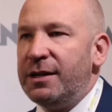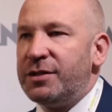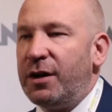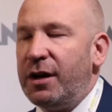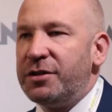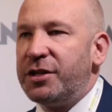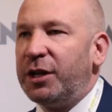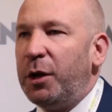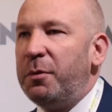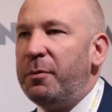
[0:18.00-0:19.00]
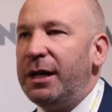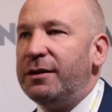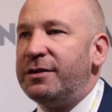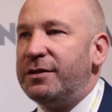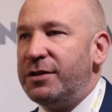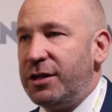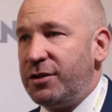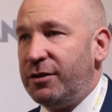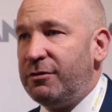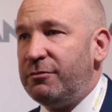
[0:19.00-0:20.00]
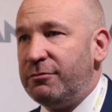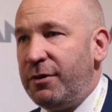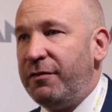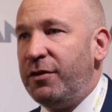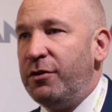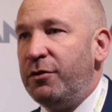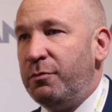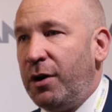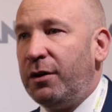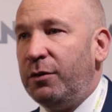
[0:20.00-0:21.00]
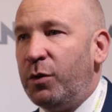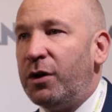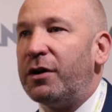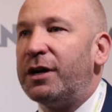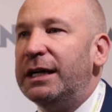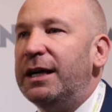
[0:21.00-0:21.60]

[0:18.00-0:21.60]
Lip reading: So how does the Global Mail digital revenue model work?